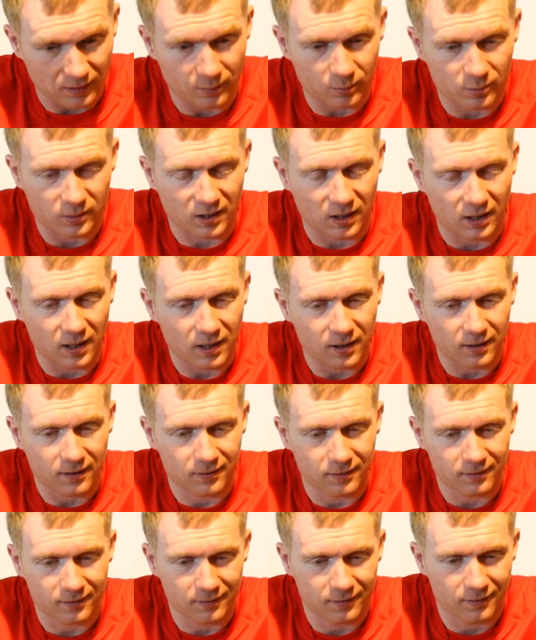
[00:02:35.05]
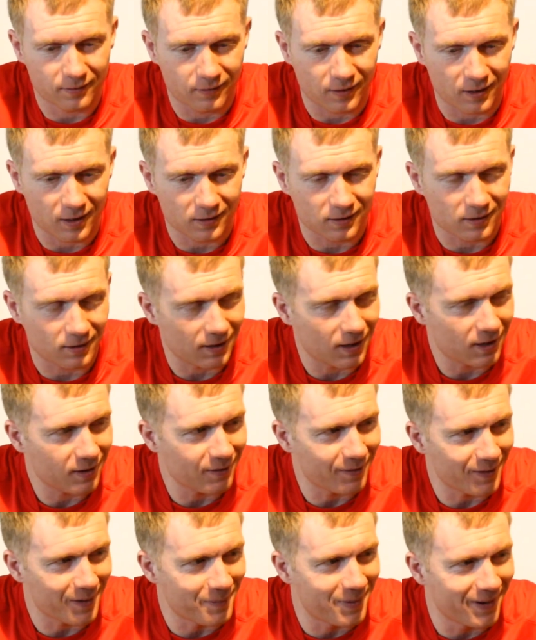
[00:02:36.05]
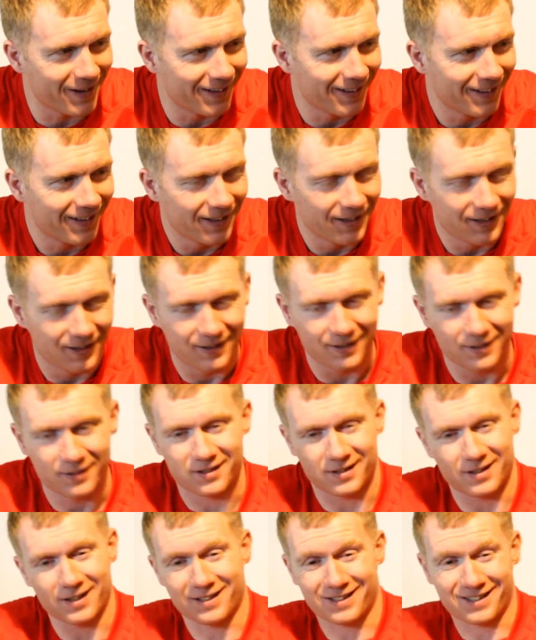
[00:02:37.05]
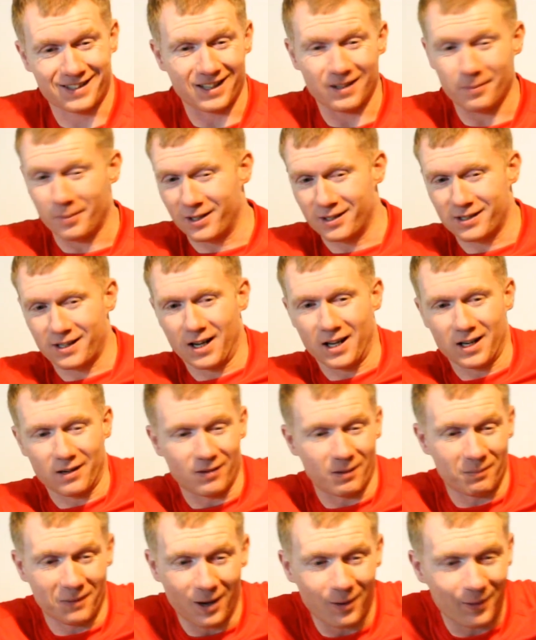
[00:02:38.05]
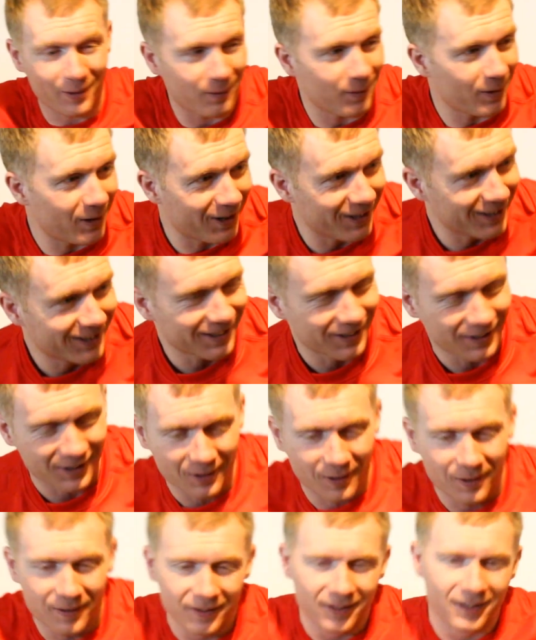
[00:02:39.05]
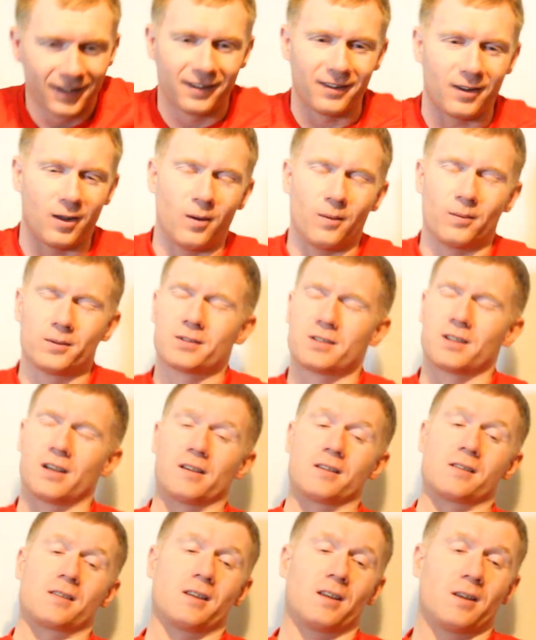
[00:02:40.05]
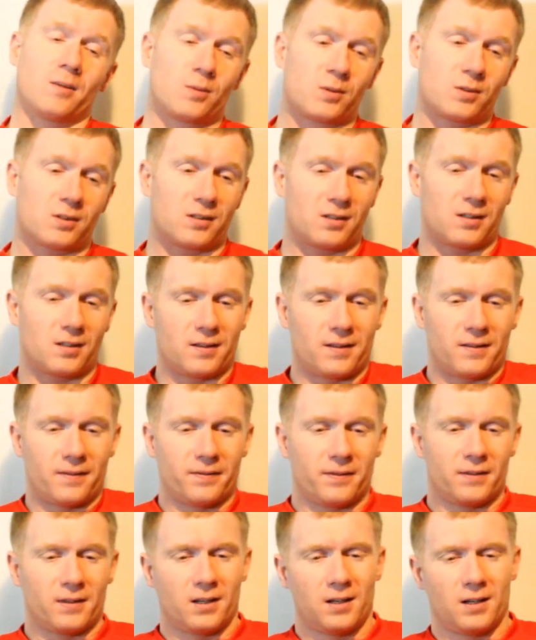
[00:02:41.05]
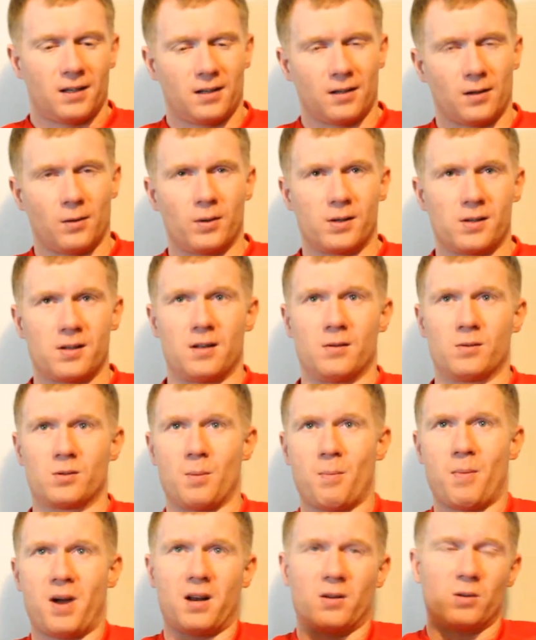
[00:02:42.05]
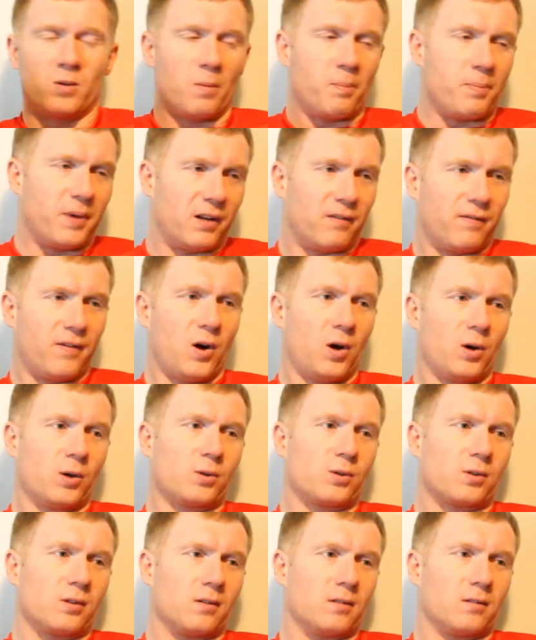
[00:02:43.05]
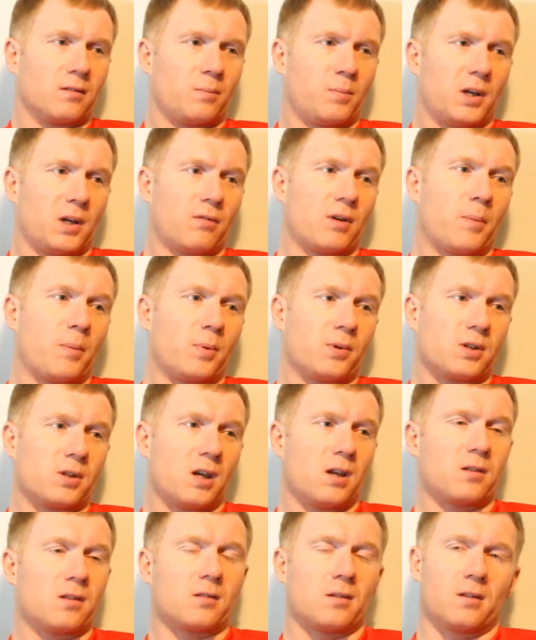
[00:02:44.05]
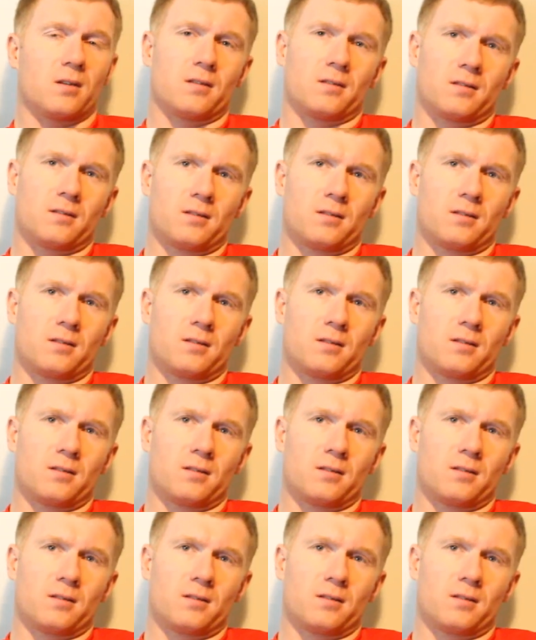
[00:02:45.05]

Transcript: I'm scared, frightened to death of him. Still a bit scared of him now. No, seriously, he was a man with a big voice and big reputation.